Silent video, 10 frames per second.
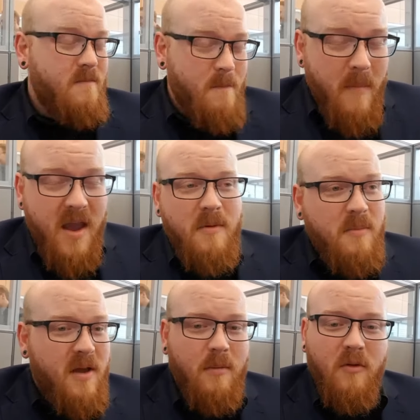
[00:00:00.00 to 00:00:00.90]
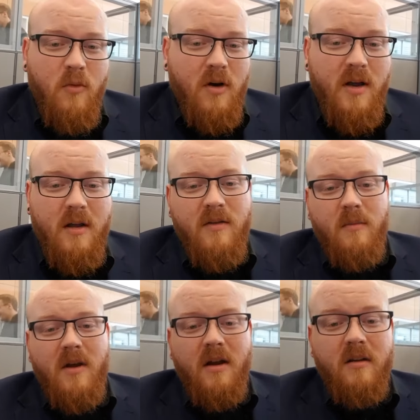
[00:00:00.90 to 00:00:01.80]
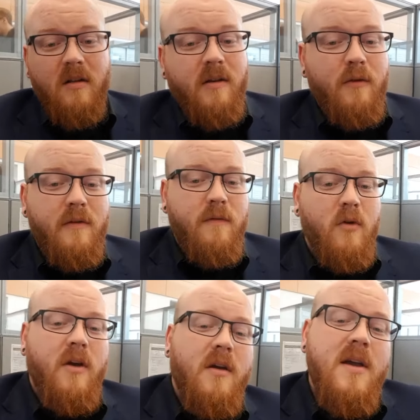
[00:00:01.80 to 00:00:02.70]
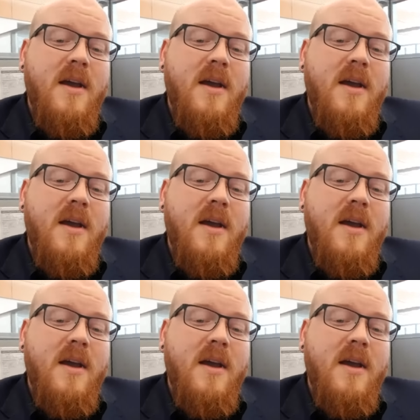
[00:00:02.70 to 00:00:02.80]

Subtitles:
maybe be able to work out some kind of delivery for you.